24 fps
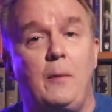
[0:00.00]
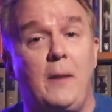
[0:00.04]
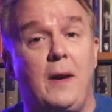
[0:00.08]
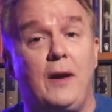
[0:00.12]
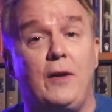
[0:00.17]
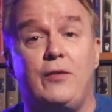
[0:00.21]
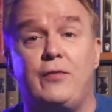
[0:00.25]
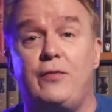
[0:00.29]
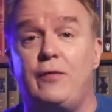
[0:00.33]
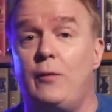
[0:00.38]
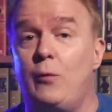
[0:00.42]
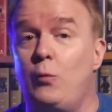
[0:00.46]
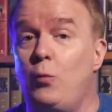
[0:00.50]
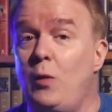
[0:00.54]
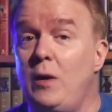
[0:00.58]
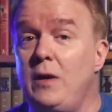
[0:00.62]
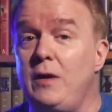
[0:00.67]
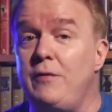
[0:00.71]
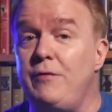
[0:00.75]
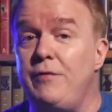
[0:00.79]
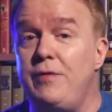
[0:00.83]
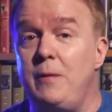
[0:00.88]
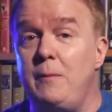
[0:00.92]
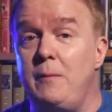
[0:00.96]
makes for one
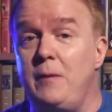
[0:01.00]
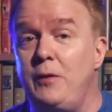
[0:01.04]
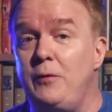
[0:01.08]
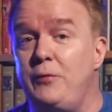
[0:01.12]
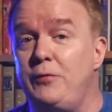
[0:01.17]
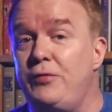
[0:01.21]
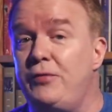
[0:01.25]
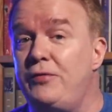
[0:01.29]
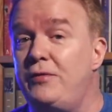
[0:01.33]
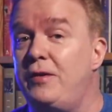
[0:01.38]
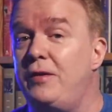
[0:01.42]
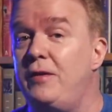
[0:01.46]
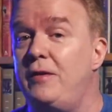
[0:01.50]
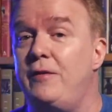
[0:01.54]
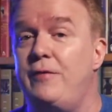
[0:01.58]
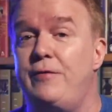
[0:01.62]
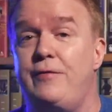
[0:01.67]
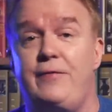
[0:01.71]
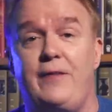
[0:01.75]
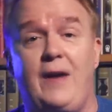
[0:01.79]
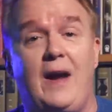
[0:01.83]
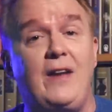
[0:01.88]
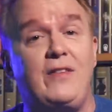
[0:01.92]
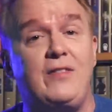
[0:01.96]
of the most
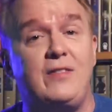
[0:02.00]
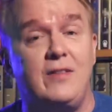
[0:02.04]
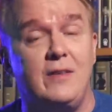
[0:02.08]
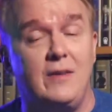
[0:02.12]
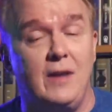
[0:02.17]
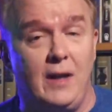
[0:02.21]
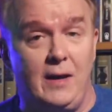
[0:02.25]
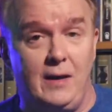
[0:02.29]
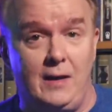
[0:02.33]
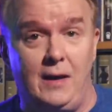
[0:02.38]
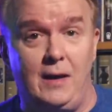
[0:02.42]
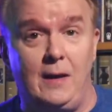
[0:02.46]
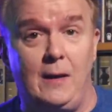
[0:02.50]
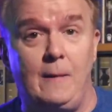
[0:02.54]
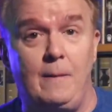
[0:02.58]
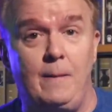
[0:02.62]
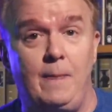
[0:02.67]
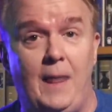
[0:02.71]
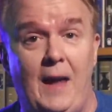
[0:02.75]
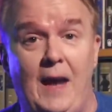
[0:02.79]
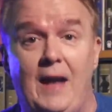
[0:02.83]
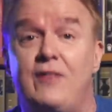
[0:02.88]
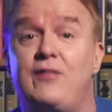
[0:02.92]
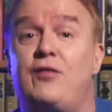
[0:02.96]
fascinating
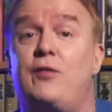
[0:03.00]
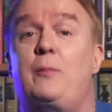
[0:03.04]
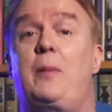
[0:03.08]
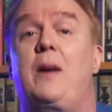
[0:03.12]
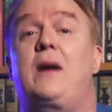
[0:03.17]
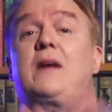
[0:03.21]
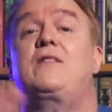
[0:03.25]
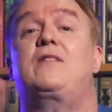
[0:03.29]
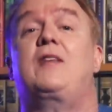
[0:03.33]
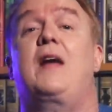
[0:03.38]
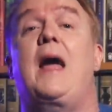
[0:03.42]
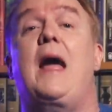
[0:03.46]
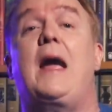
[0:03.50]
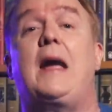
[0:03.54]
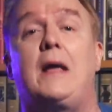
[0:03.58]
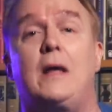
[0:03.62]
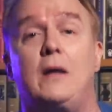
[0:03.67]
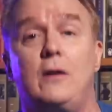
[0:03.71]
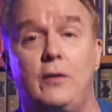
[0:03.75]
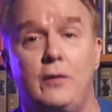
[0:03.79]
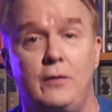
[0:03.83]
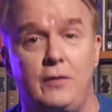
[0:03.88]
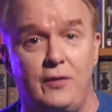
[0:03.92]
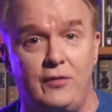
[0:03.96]
and
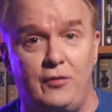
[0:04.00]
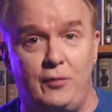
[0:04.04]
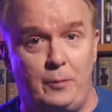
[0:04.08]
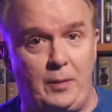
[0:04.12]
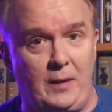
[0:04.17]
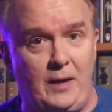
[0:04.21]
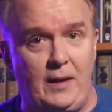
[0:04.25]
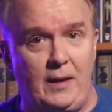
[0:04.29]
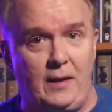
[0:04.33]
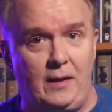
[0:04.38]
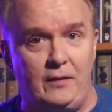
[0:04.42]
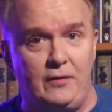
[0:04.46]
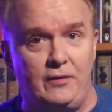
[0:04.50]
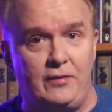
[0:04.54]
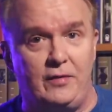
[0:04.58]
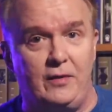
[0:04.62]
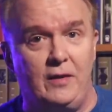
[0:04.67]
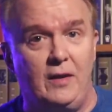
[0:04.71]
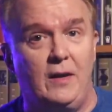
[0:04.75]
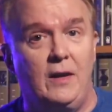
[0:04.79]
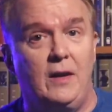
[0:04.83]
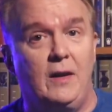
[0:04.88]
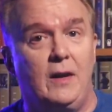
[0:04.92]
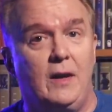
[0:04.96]
spectacular displays
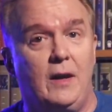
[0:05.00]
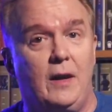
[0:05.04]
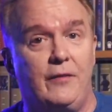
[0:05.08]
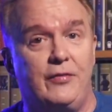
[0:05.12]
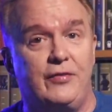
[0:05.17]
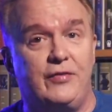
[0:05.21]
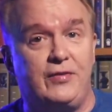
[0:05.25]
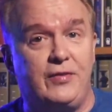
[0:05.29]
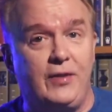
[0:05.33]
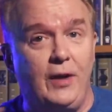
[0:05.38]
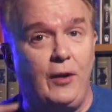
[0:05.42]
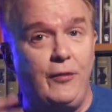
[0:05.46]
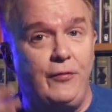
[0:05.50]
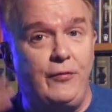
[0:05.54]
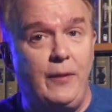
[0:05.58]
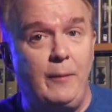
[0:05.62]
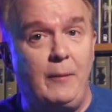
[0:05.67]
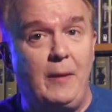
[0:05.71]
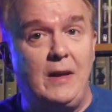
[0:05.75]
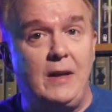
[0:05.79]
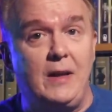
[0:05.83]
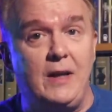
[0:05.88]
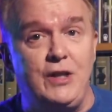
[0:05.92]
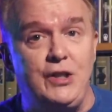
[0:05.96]
of
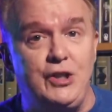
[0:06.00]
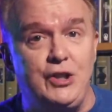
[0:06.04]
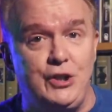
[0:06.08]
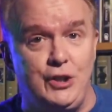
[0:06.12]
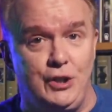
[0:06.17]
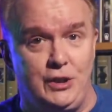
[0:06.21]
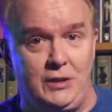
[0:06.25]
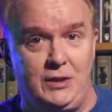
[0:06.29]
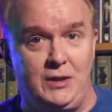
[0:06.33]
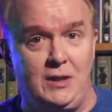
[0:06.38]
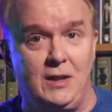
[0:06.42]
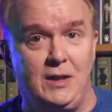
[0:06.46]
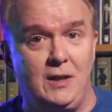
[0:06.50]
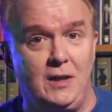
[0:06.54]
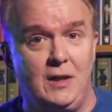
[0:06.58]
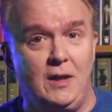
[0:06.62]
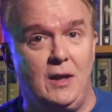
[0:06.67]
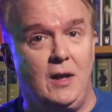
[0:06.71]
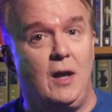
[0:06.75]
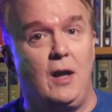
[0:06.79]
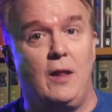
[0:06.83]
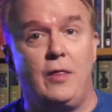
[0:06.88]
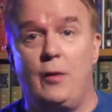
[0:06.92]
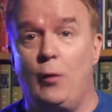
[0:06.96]
self-immolation
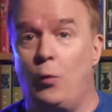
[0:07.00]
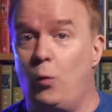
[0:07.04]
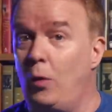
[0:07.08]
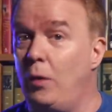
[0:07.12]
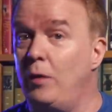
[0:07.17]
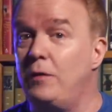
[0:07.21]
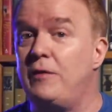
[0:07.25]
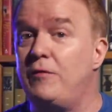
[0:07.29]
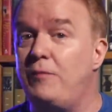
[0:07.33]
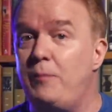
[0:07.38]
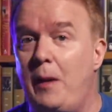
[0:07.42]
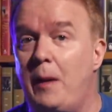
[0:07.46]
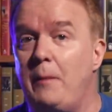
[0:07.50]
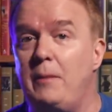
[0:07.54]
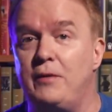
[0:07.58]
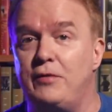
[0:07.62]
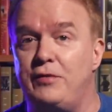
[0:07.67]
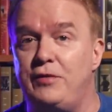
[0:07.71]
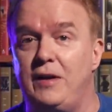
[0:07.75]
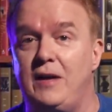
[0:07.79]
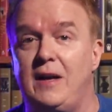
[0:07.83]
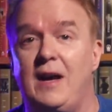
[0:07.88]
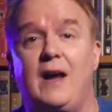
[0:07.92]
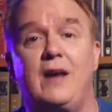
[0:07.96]
the world of
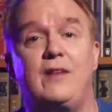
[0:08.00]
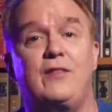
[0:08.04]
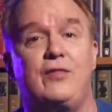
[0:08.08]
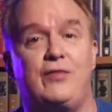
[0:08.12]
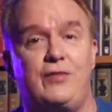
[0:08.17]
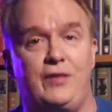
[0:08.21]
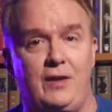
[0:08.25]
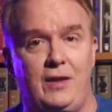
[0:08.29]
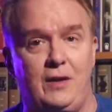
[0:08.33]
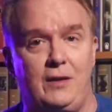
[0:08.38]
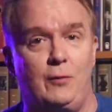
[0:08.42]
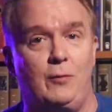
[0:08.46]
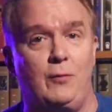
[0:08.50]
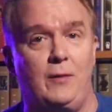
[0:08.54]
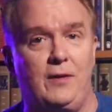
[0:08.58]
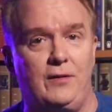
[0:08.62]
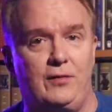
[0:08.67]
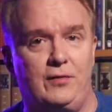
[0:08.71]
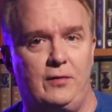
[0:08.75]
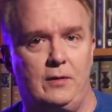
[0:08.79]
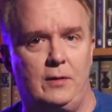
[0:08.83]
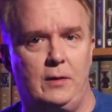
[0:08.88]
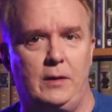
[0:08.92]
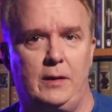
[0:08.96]
publishing has seen
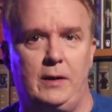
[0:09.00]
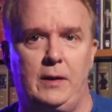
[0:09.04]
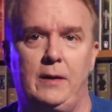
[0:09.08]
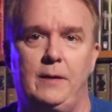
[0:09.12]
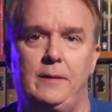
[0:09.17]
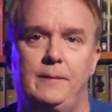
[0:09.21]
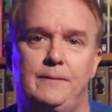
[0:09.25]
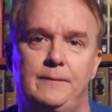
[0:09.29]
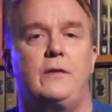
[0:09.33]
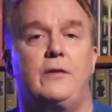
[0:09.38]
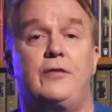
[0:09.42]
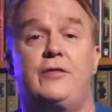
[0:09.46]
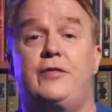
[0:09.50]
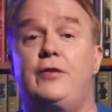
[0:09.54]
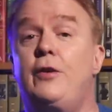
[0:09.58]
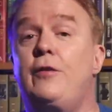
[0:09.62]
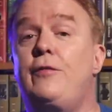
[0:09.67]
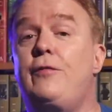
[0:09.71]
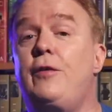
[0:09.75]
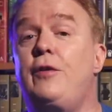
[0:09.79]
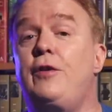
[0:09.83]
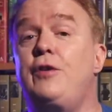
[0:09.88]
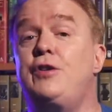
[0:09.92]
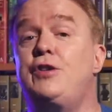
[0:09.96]
recently.
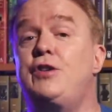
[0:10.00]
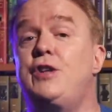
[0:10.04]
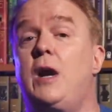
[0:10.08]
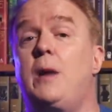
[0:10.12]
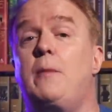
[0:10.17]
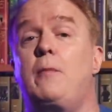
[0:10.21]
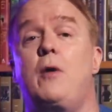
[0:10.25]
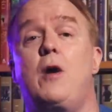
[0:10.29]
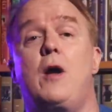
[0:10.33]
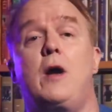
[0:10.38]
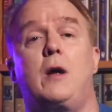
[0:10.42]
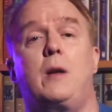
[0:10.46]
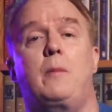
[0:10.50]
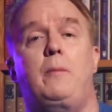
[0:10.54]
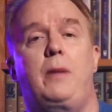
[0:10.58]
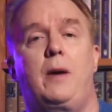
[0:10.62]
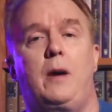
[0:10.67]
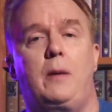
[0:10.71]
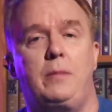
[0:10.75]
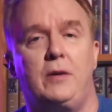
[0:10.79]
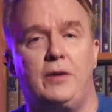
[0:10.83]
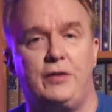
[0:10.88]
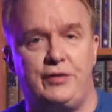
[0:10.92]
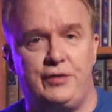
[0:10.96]
Silver Shamrock
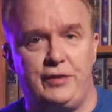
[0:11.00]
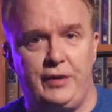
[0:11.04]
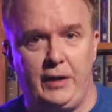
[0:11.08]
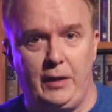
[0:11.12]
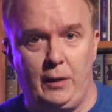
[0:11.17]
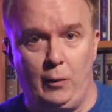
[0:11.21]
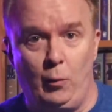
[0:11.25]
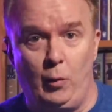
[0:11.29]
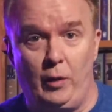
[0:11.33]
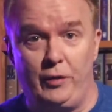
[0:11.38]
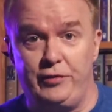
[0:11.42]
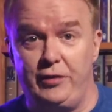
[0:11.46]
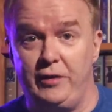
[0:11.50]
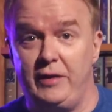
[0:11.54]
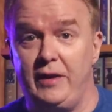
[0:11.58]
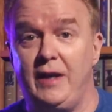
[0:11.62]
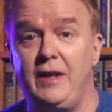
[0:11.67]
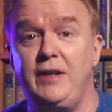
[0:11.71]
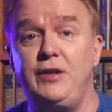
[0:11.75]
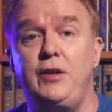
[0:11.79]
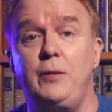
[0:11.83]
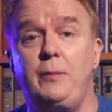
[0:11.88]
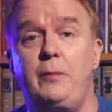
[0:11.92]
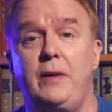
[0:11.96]
Publishing was an
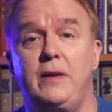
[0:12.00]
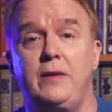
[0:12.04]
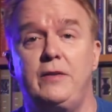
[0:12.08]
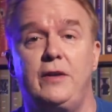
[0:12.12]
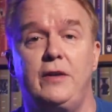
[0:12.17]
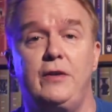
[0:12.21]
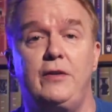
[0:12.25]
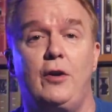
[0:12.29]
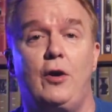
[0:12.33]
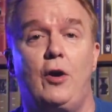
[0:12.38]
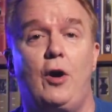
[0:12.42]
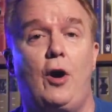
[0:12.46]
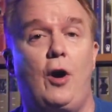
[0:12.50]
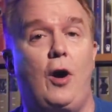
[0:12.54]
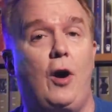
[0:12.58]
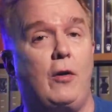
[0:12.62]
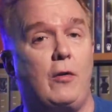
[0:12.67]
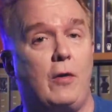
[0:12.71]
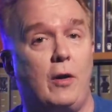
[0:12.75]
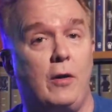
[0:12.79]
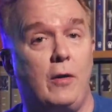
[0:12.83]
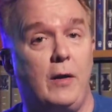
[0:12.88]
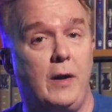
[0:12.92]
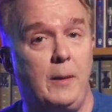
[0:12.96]
independent
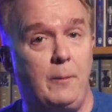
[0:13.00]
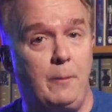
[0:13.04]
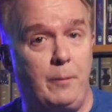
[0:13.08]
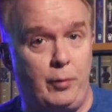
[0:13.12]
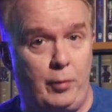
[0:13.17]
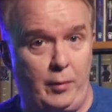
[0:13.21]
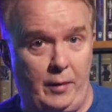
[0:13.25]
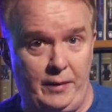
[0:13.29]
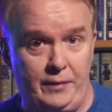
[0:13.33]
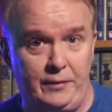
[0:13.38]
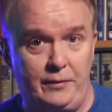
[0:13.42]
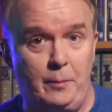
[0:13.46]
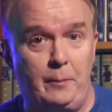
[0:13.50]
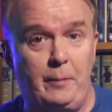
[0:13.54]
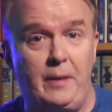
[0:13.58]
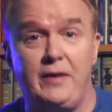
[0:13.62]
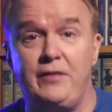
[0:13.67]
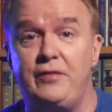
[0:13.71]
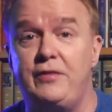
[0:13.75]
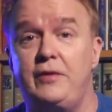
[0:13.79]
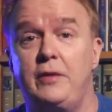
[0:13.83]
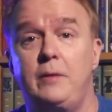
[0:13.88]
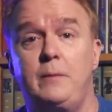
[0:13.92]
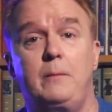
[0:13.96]
horror imprint
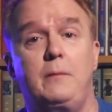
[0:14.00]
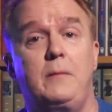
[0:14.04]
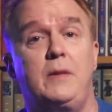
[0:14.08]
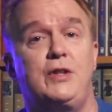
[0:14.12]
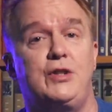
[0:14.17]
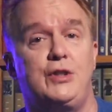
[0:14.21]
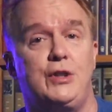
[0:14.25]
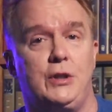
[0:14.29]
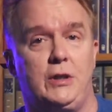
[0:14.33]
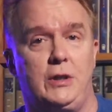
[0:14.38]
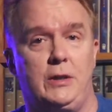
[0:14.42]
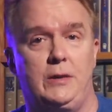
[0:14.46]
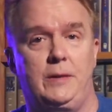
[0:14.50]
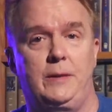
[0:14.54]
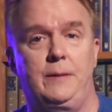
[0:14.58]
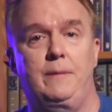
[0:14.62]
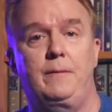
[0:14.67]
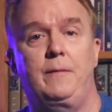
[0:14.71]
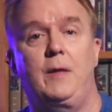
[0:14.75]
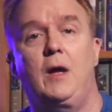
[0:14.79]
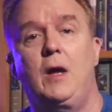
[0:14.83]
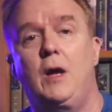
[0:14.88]
based in Michigan,